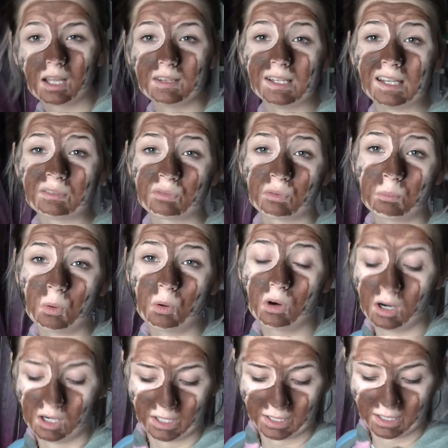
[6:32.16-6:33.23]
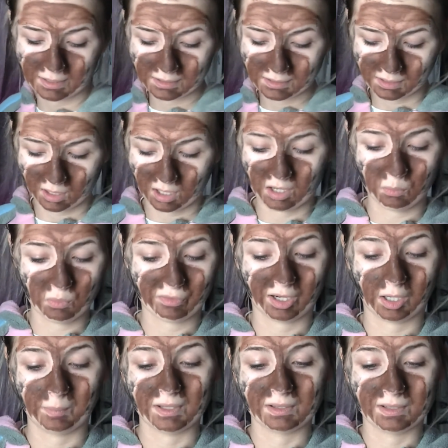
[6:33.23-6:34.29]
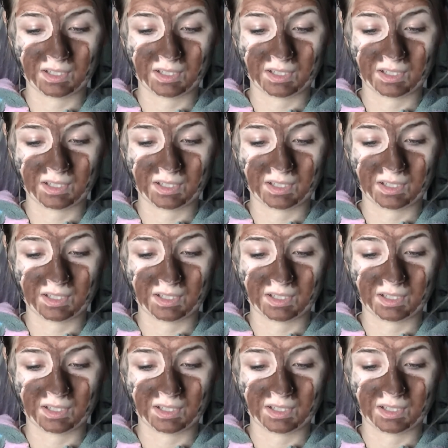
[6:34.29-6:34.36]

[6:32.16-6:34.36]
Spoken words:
And then for more high end, I would recommend